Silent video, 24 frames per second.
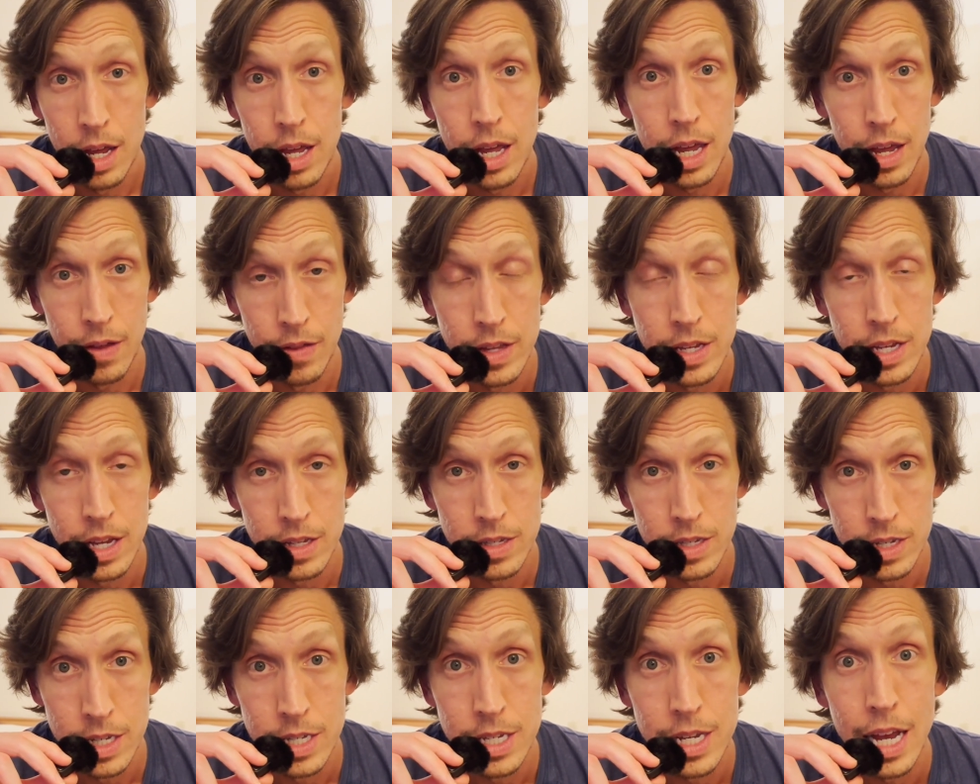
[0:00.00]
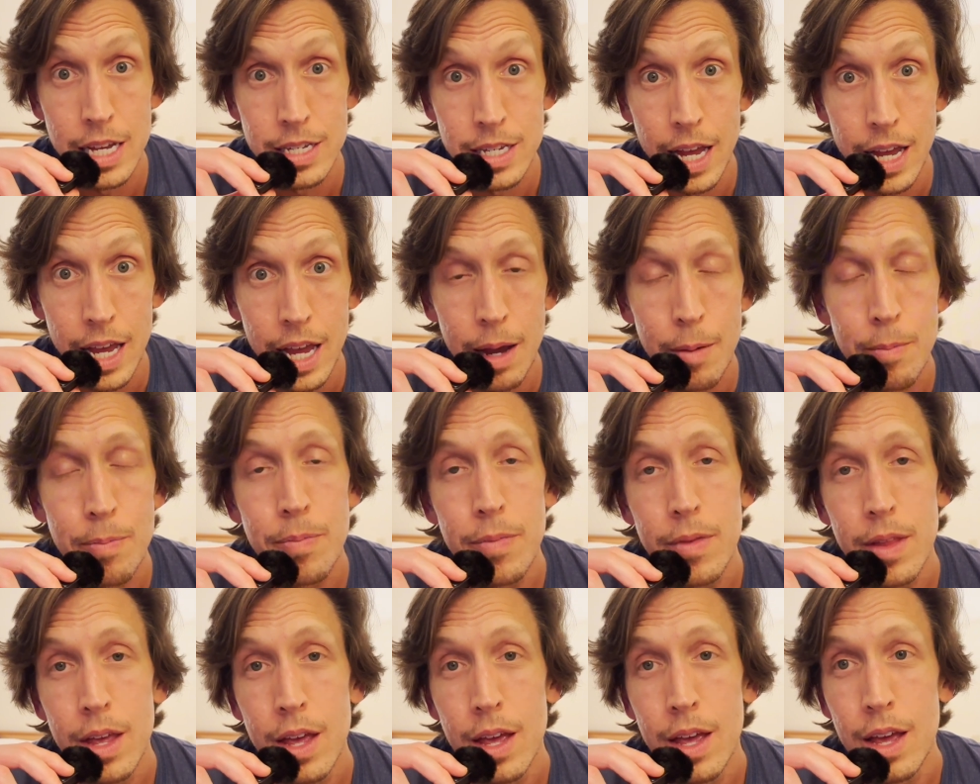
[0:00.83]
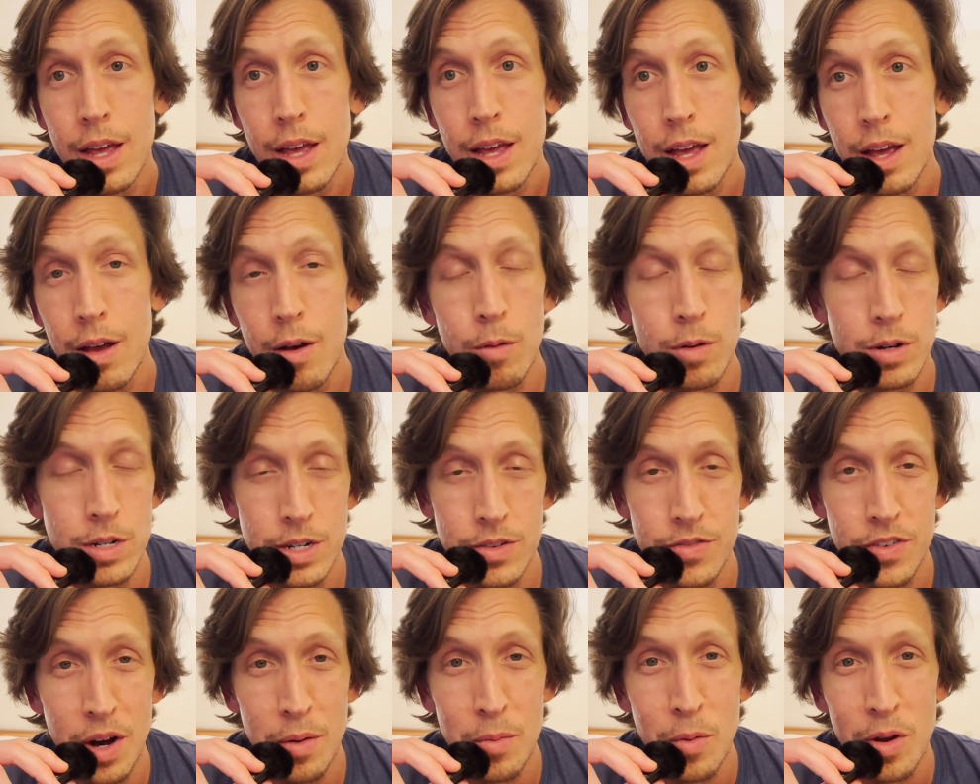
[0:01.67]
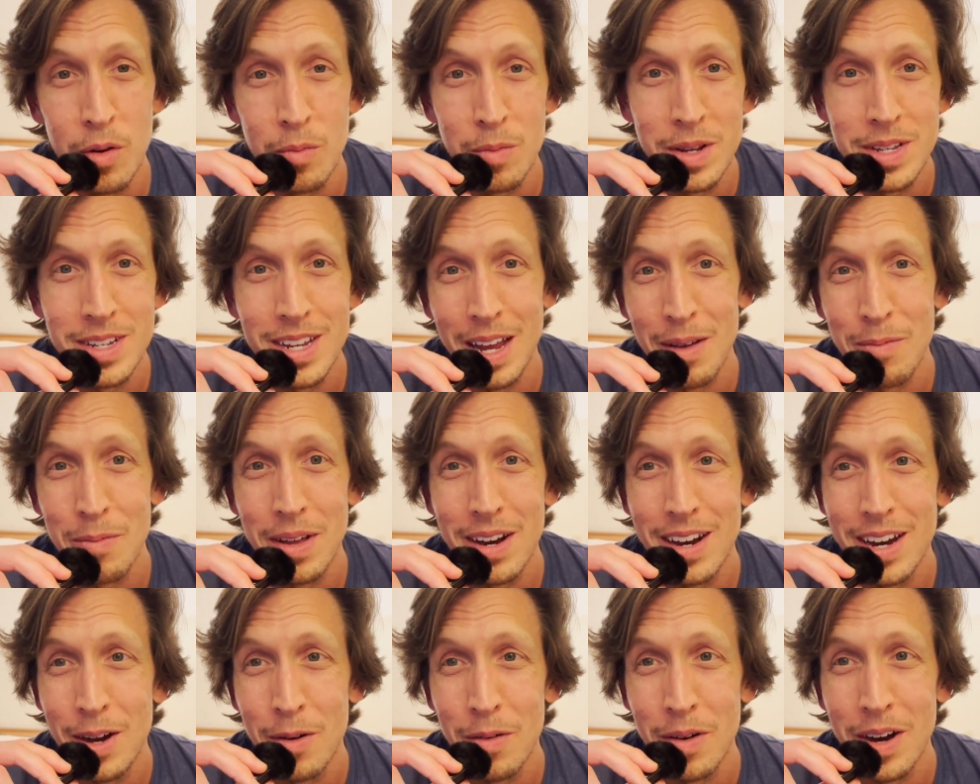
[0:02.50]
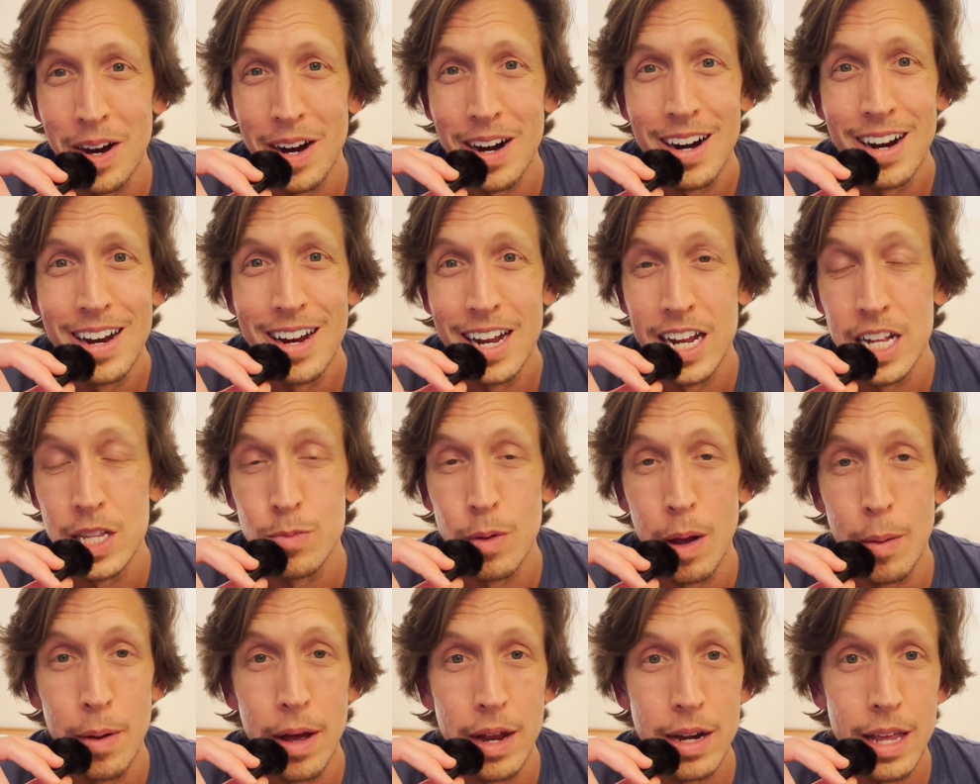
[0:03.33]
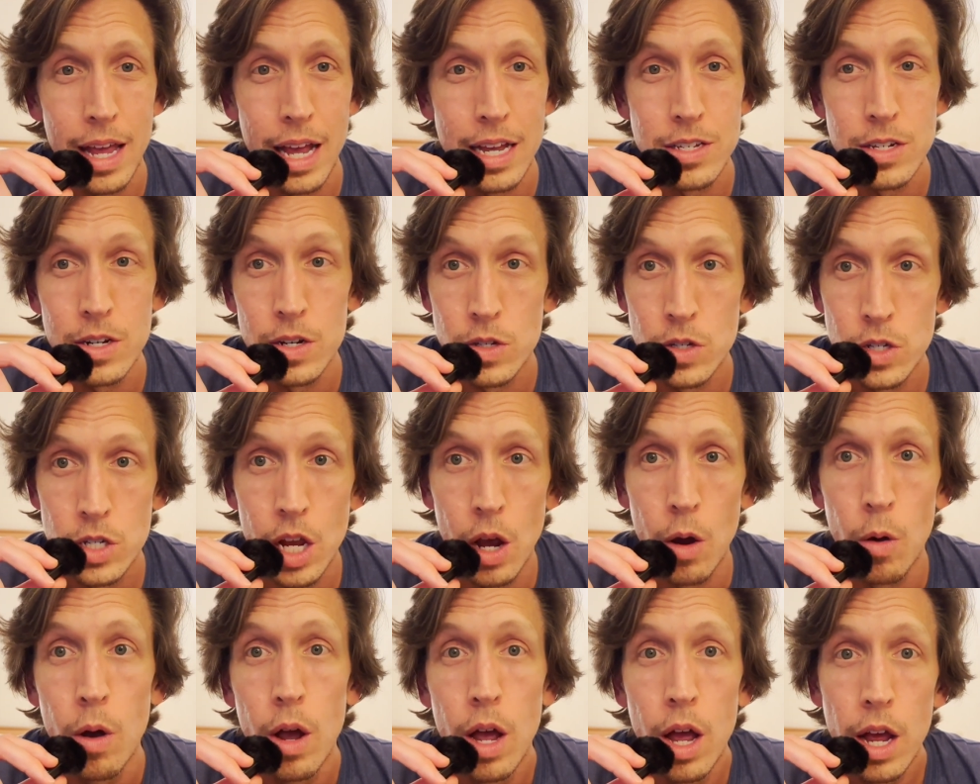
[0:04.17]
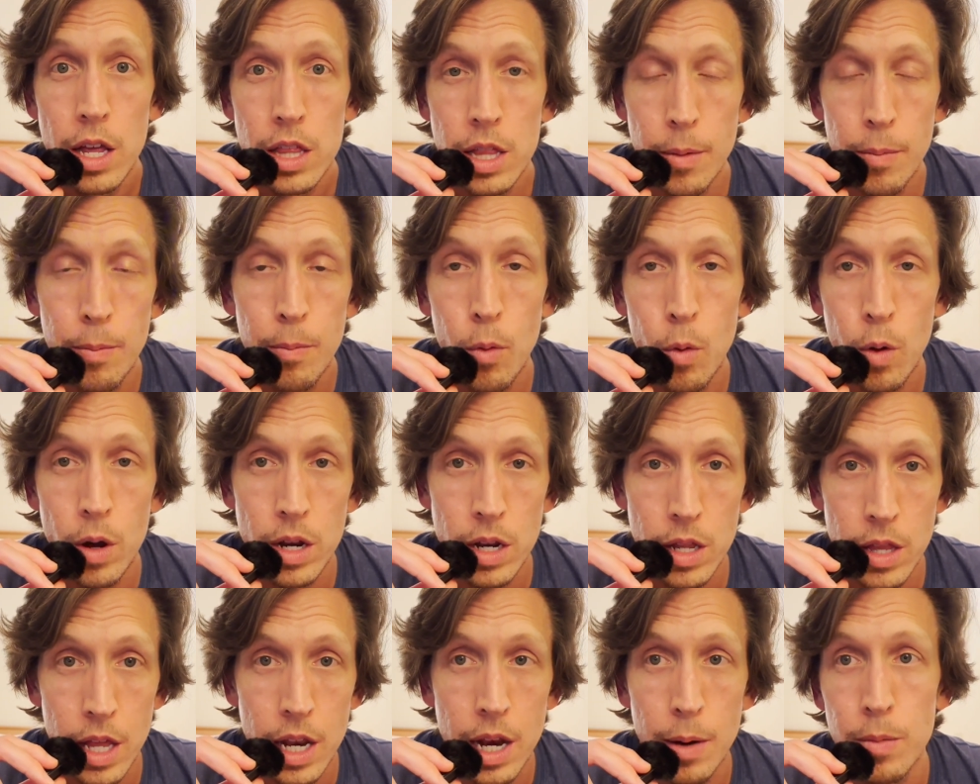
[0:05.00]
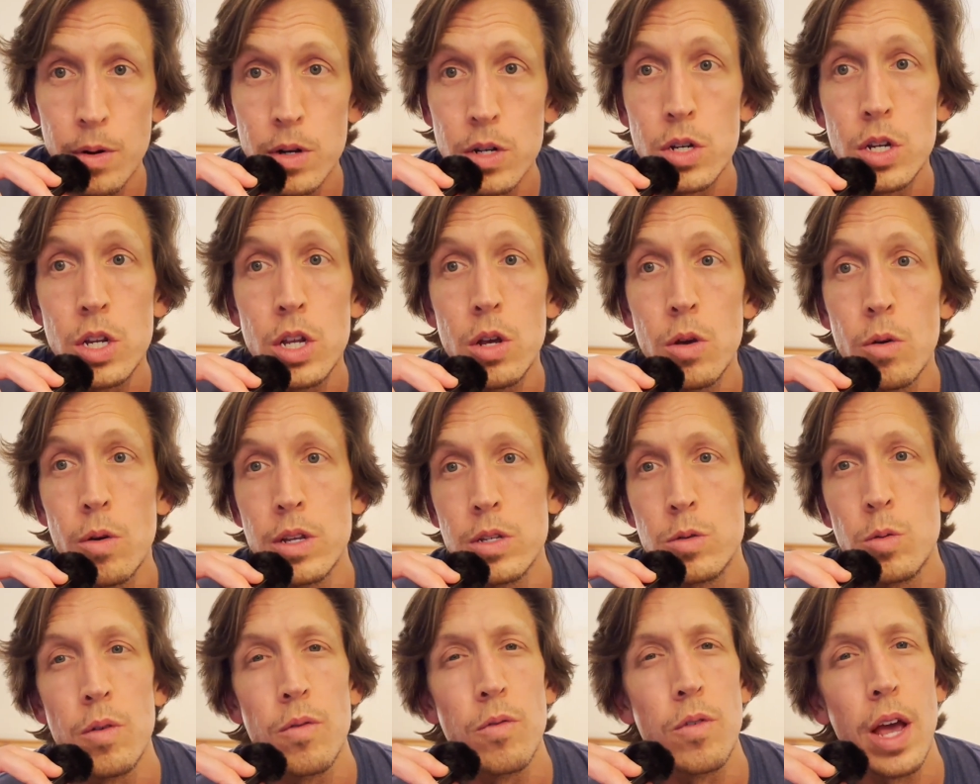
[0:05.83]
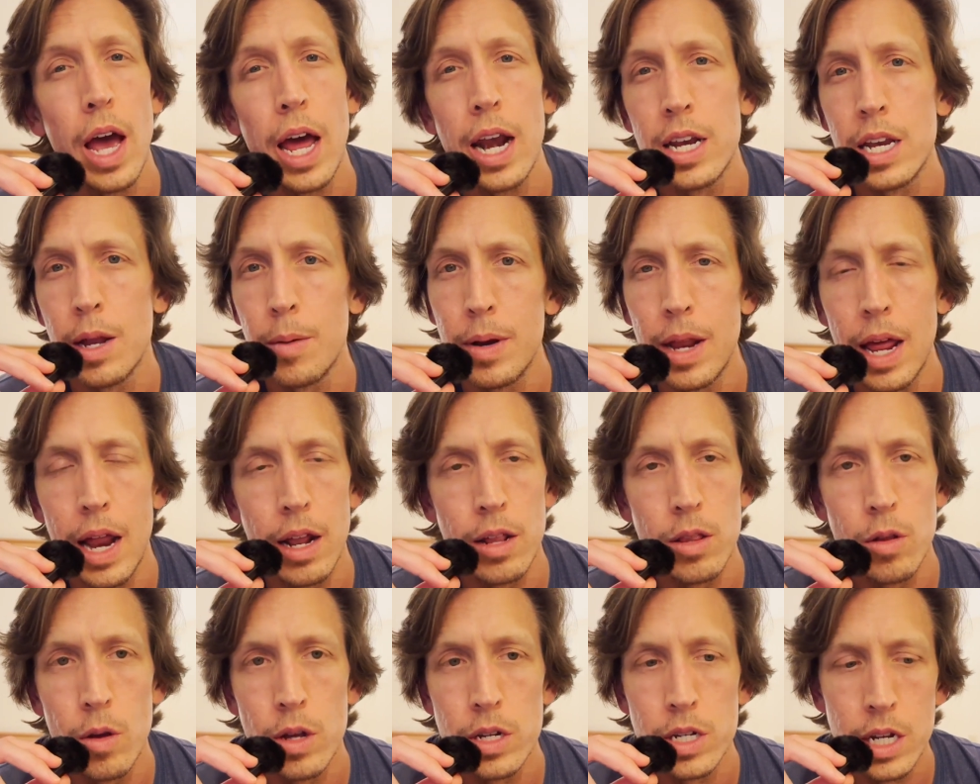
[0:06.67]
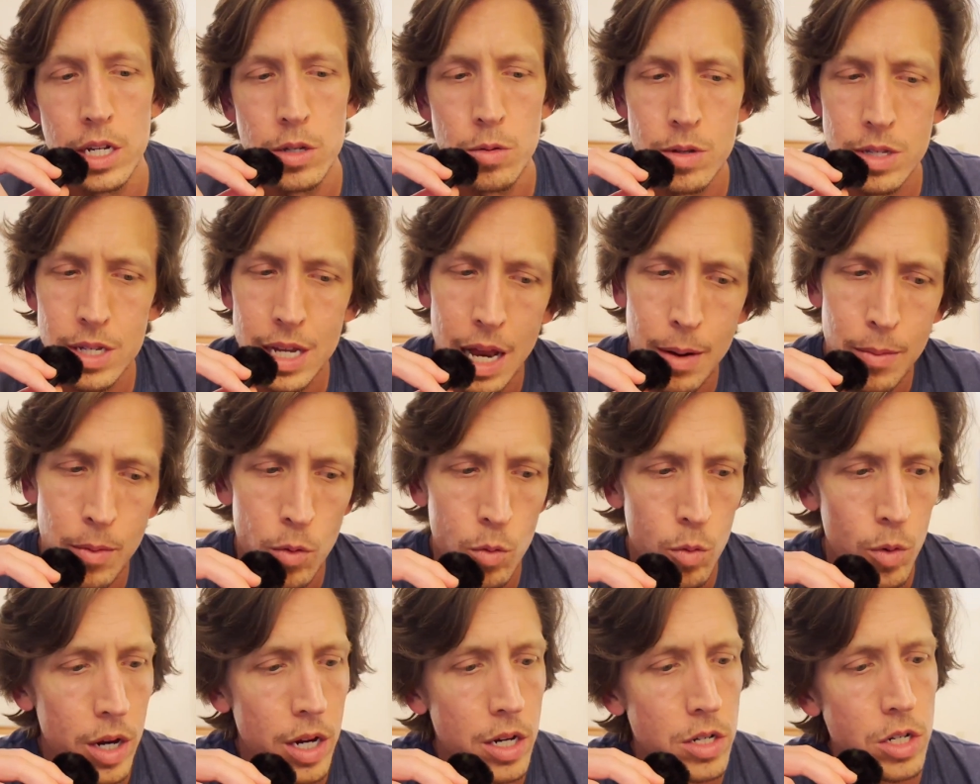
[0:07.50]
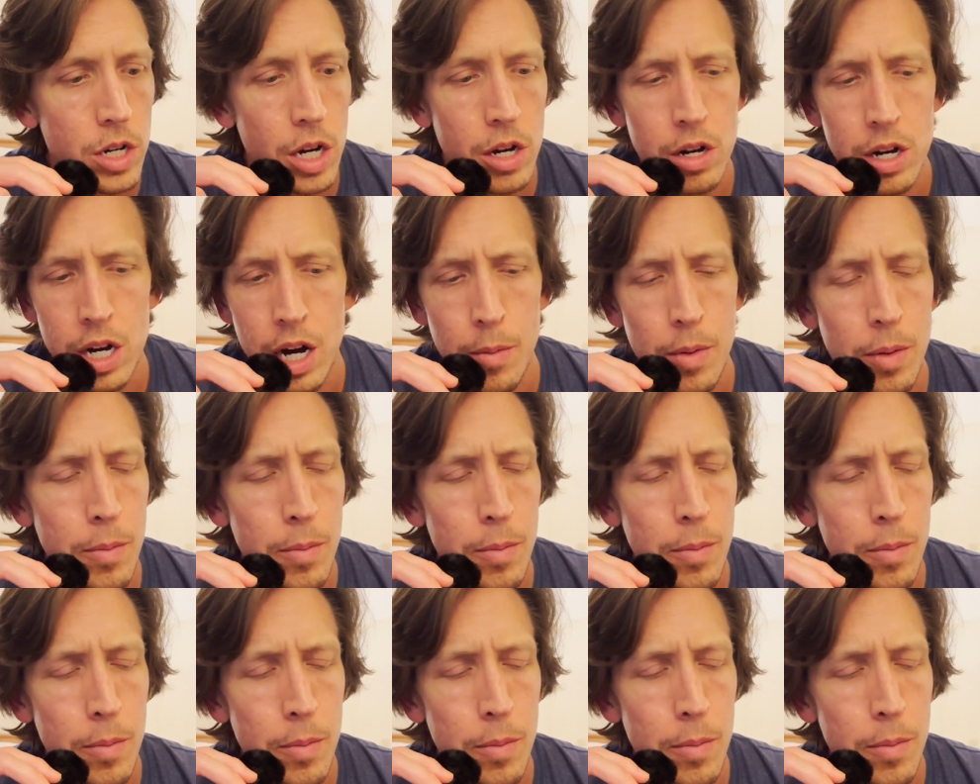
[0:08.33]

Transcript: In this instance, yes, I am, which is very bold of me to say, but here we are. It's my podcast. So the point, then number 2 is we've got to double down on loyalty because what's got to be re-engendered here.